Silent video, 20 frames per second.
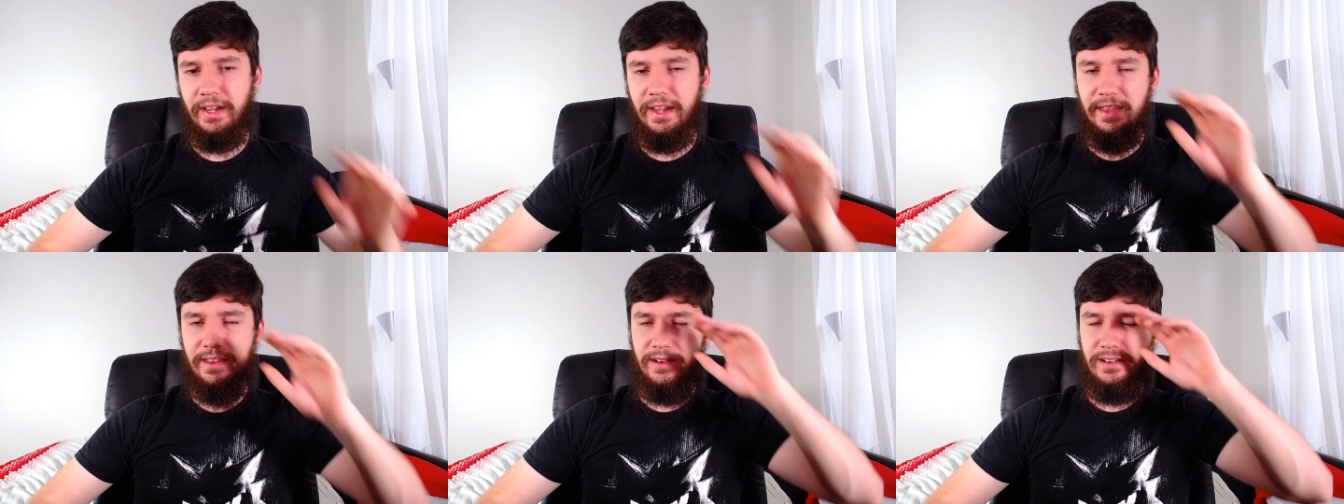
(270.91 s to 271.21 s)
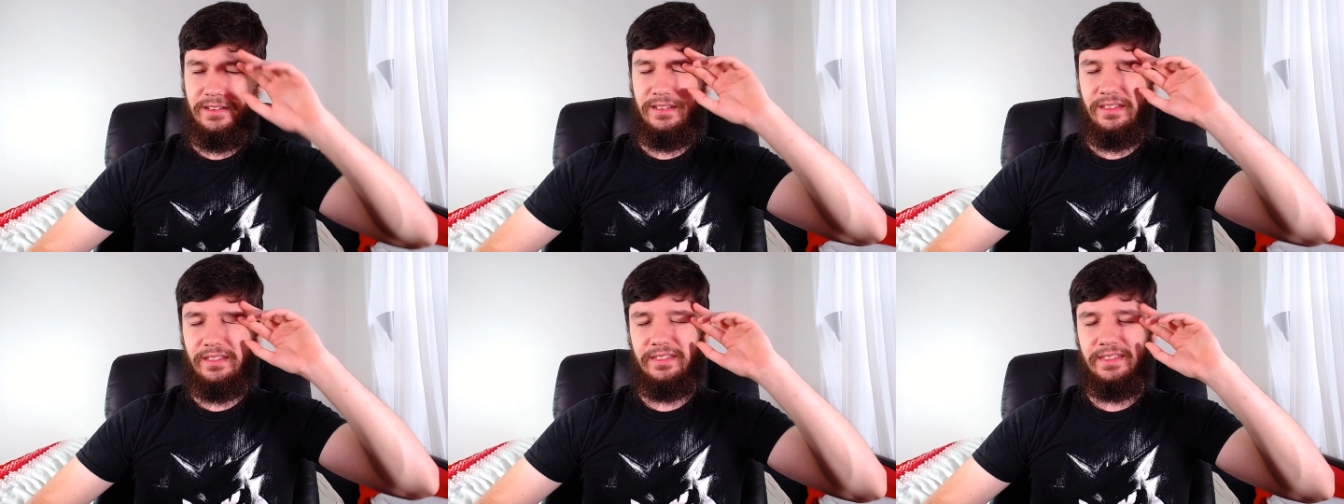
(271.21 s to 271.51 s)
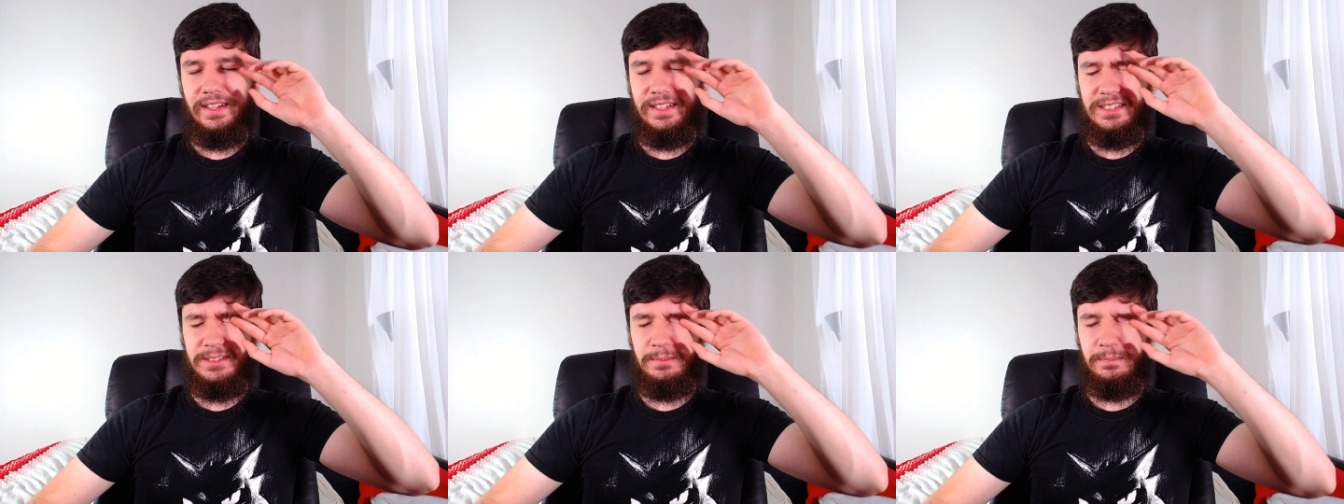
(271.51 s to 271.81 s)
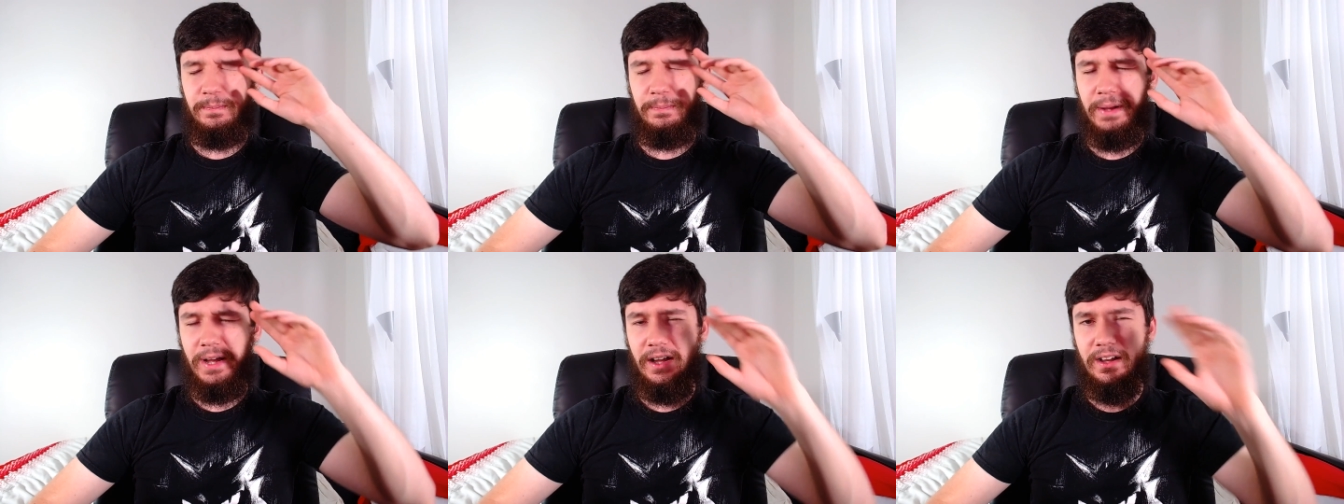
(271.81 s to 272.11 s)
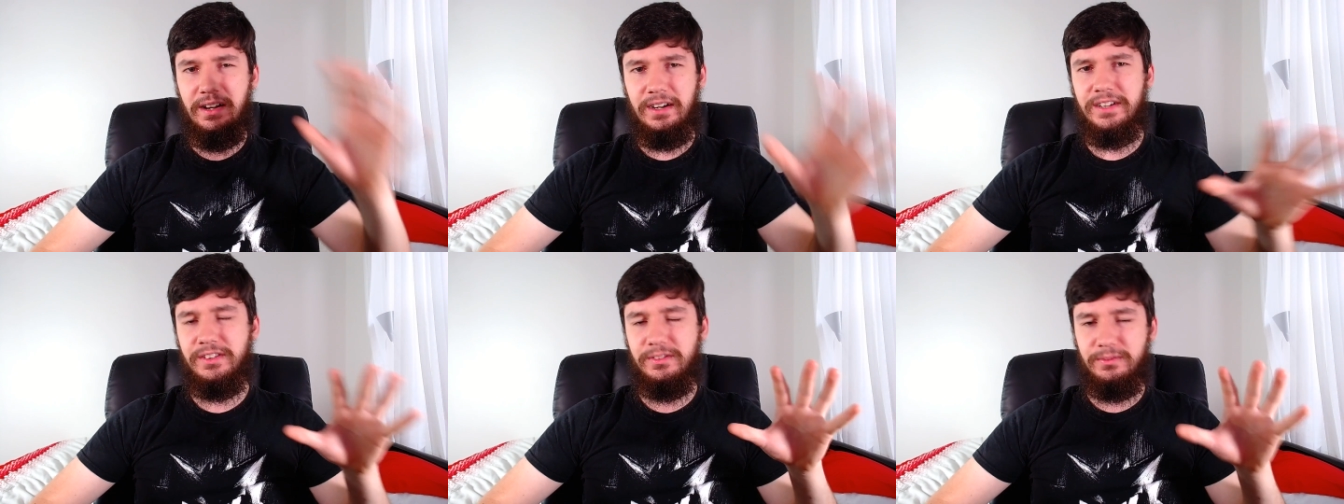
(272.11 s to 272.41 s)
and that's
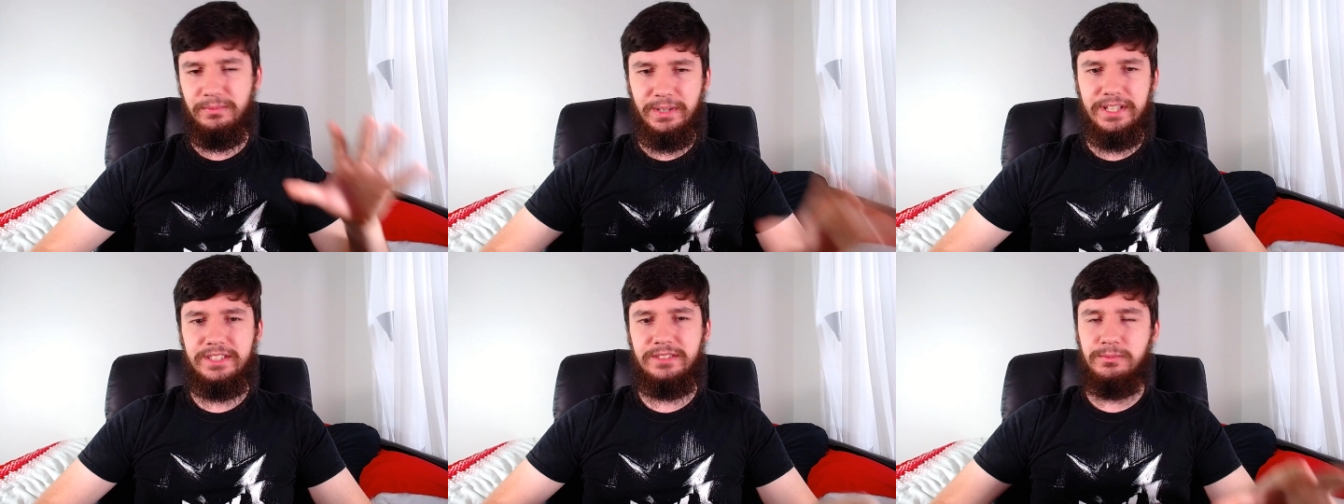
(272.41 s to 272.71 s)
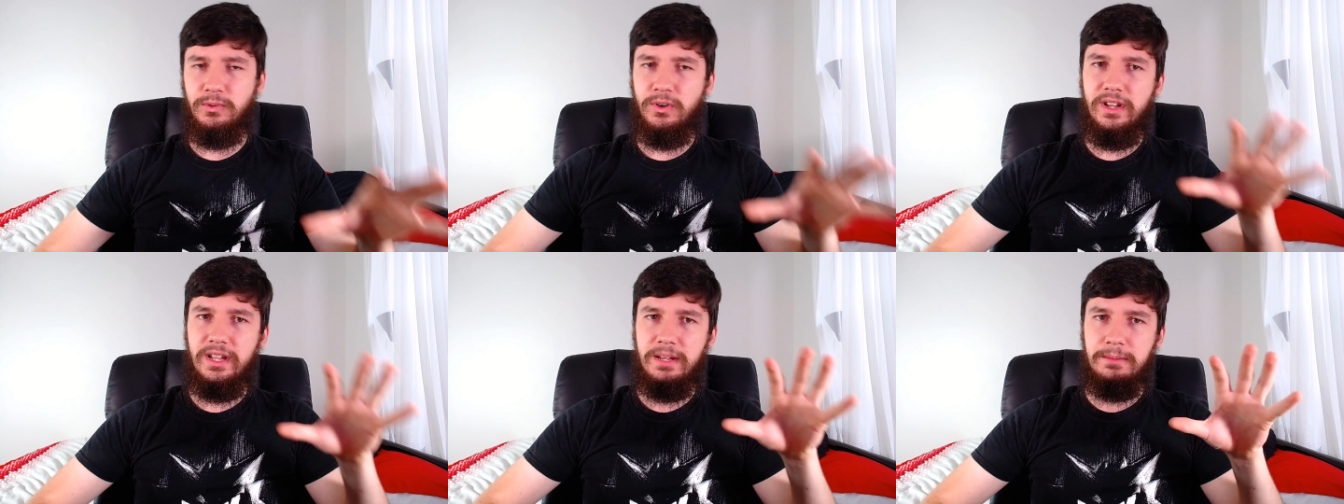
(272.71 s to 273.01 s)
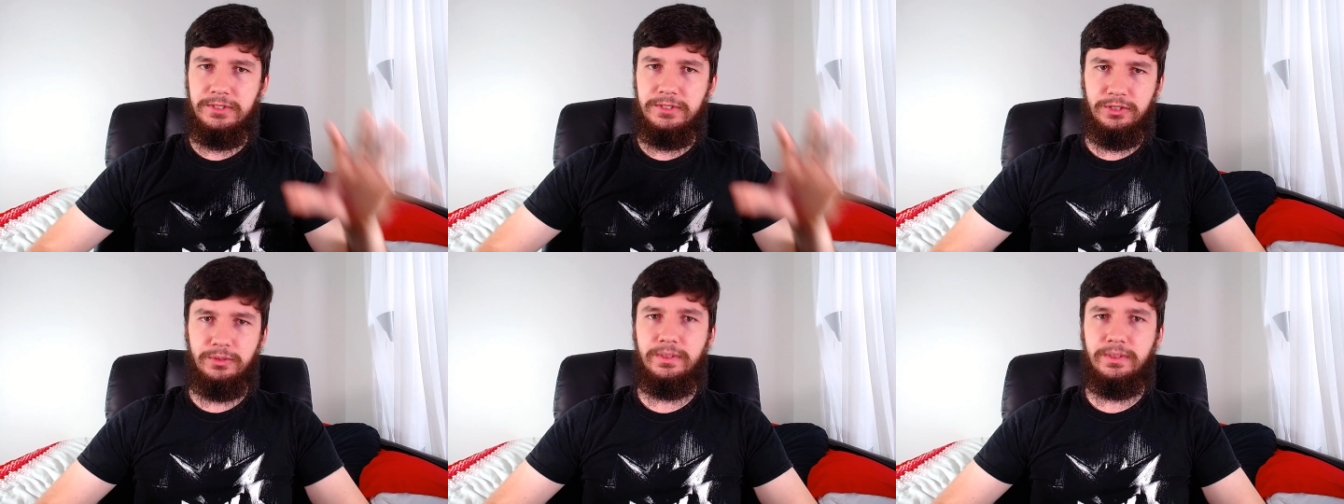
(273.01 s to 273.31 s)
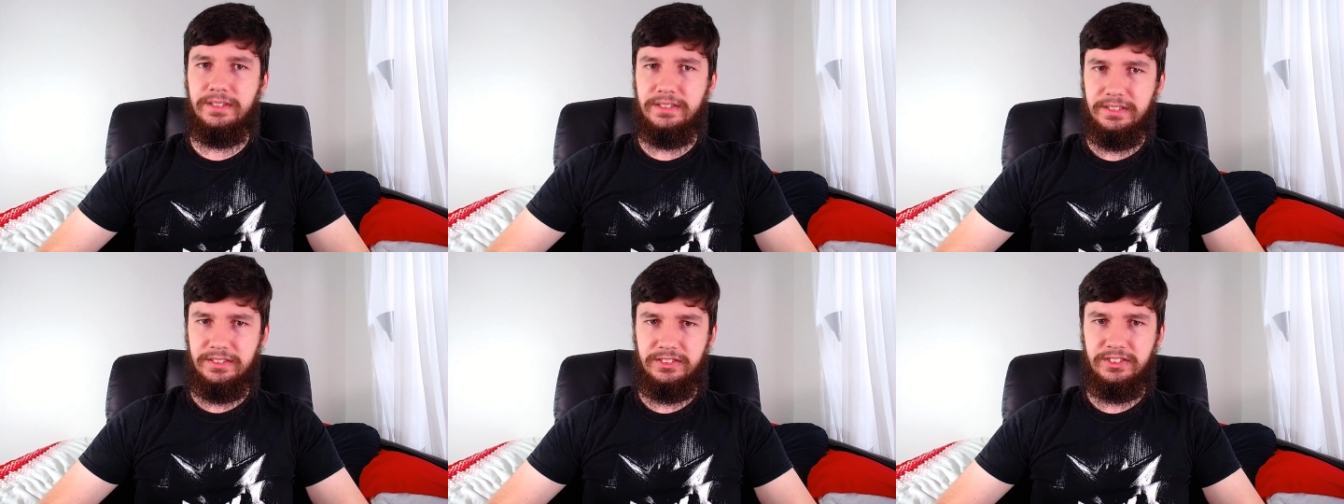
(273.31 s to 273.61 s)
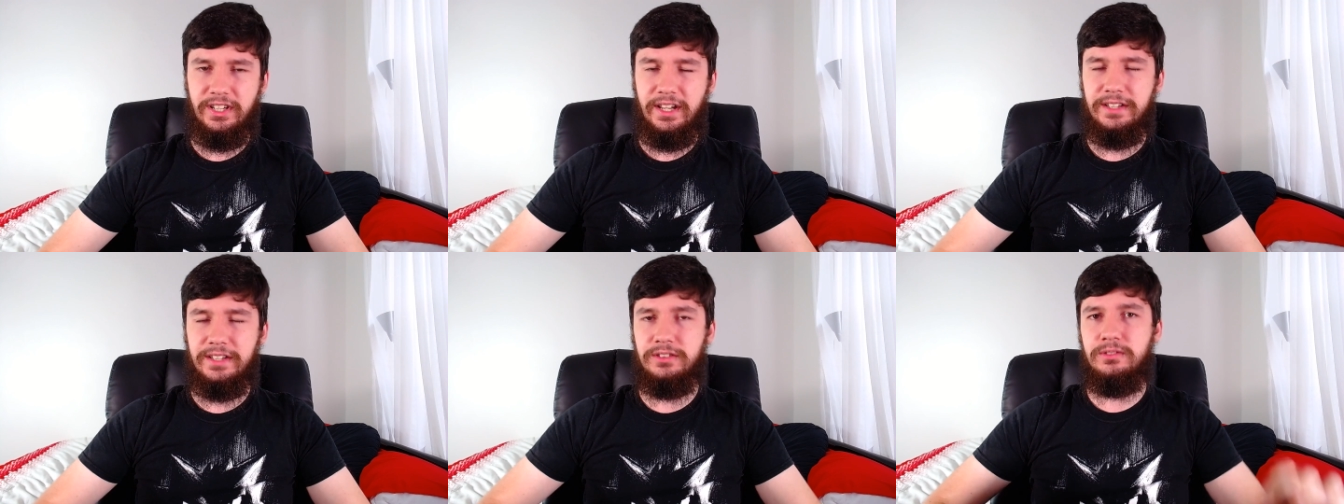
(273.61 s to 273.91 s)
part of the reason why I'm doing this
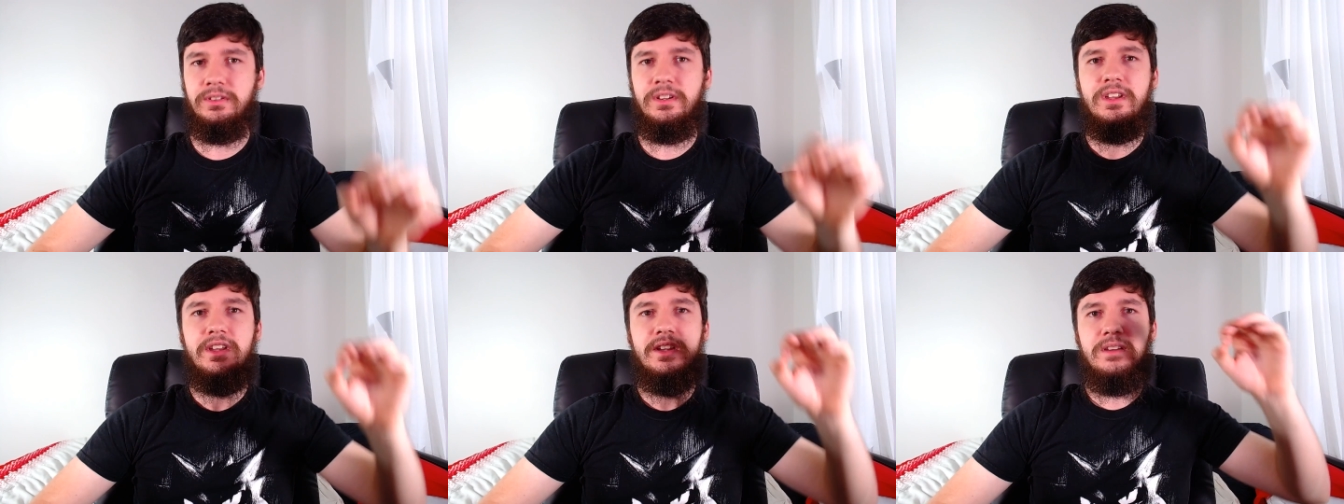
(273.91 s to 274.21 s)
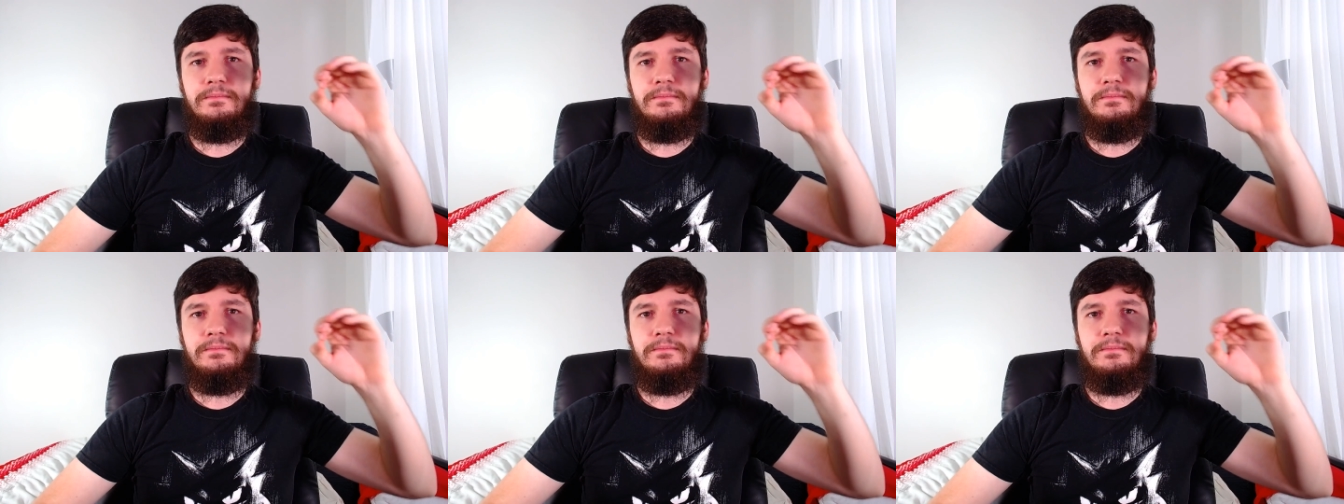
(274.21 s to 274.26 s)
channel,